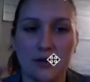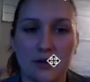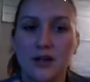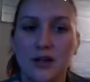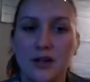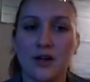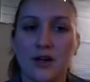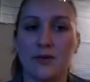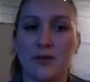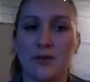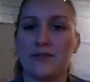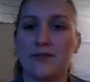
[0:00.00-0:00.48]
here,
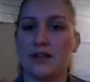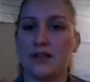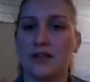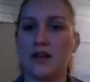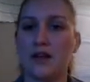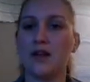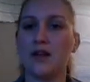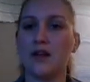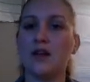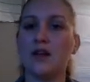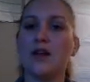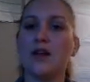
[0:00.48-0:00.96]
or my
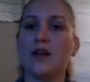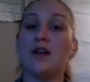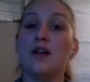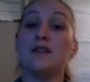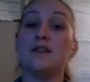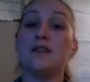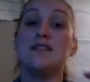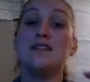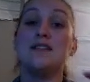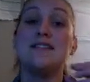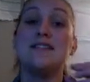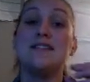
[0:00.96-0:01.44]
video.
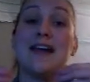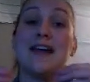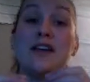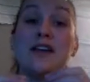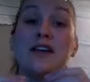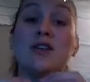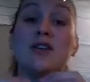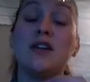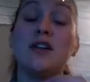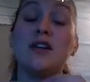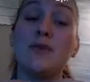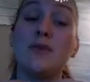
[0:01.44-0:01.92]
Today
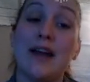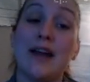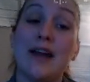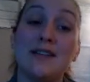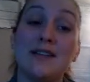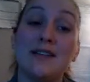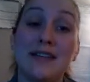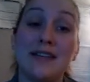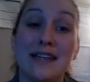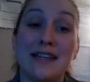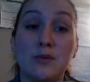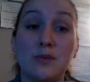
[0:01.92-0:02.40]
you're going to write
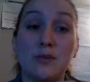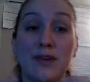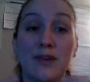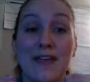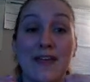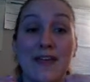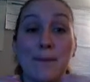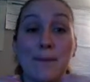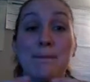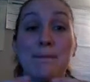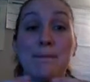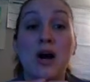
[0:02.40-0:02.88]
a lead with
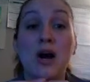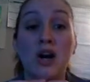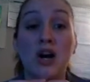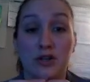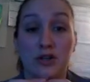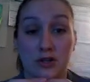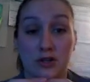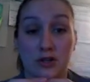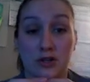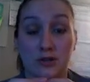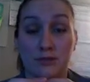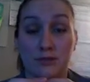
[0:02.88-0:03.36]
a
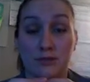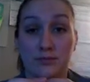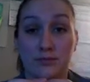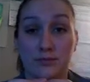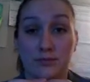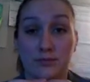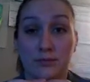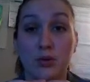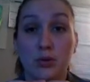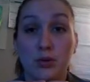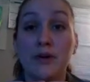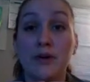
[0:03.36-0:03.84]
partner.
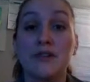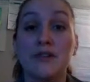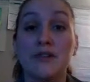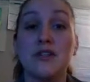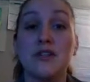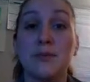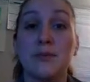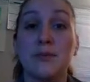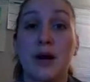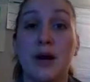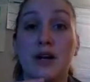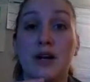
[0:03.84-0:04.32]
Point to
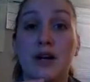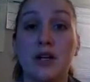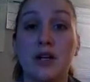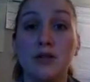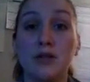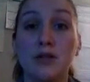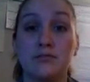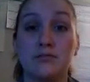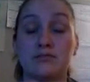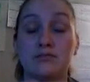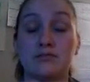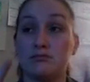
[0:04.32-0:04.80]
your
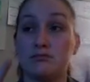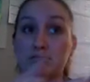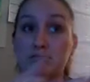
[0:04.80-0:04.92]
partner.